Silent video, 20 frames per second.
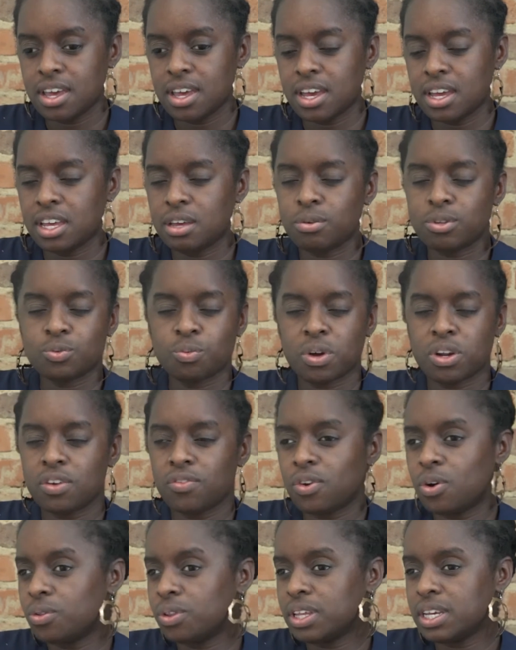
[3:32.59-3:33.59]
And he was one
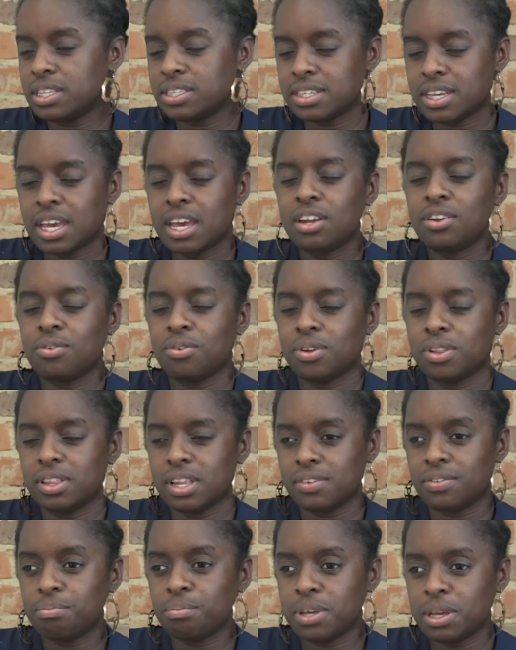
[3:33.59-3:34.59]
of only 10 or
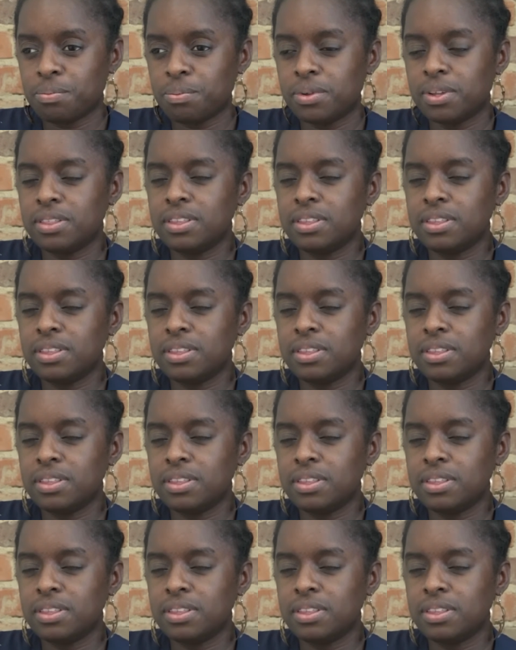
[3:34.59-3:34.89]
11 people